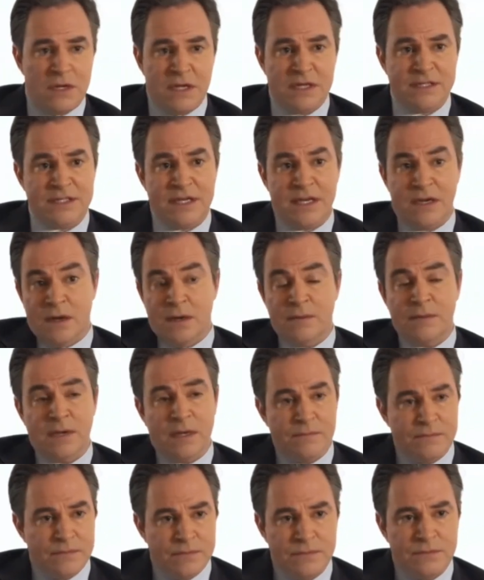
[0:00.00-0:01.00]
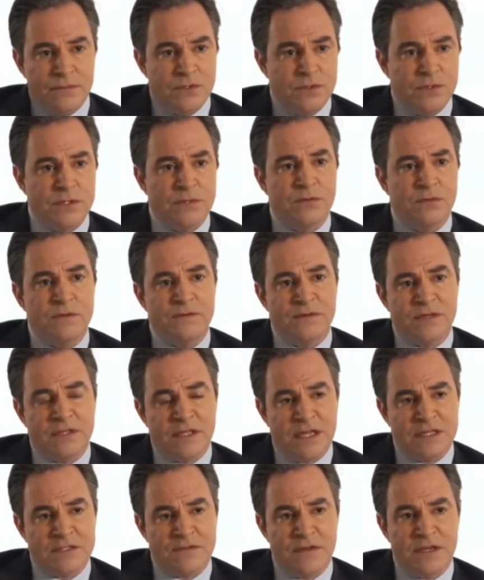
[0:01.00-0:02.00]
And I say, I'm, I'm, doing a movie,
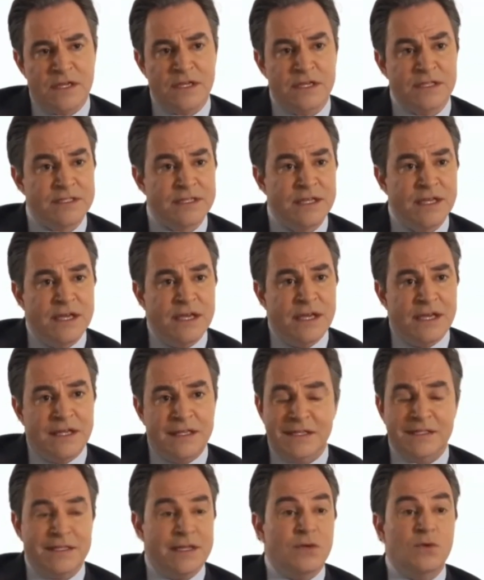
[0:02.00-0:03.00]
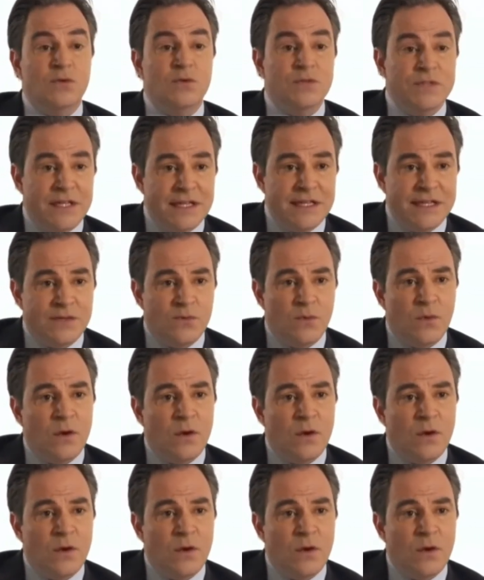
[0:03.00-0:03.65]
Last Vegas. And they say, who's in it?